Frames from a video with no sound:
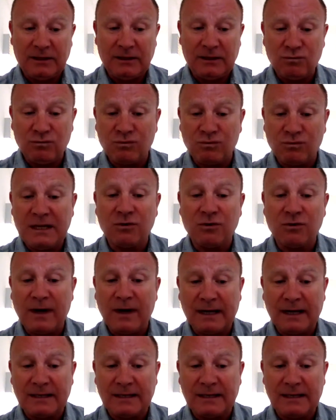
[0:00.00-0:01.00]
in
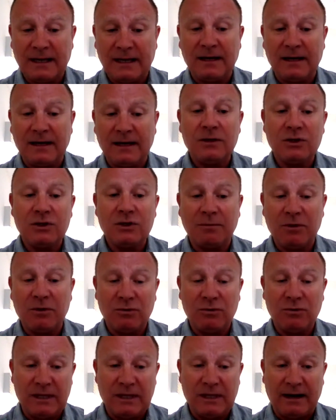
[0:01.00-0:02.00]
some of those narratives
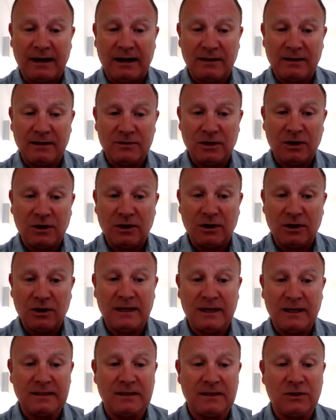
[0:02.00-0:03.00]
that currently exist on the
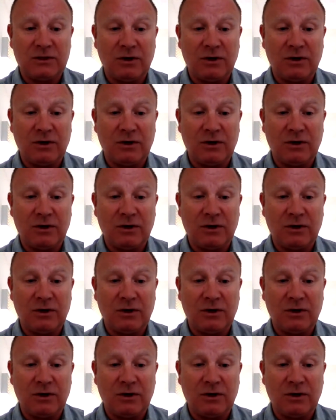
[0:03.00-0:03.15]
ground.